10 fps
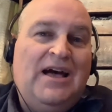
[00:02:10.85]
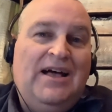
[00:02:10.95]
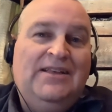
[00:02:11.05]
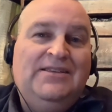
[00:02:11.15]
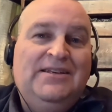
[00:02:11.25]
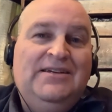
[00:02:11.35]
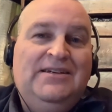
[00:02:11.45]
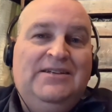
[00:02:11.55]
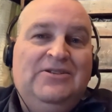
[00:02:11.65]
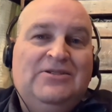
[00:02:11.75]
and
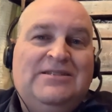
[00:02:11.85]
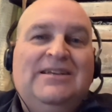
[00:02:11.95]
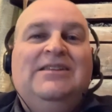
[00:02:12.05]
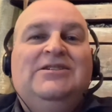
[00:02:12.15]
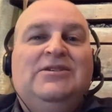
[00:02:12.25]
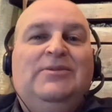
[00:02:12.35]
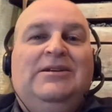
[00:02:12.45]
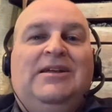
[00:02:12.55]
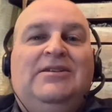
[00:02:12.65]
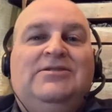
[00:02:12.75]
it looks like there's going to be another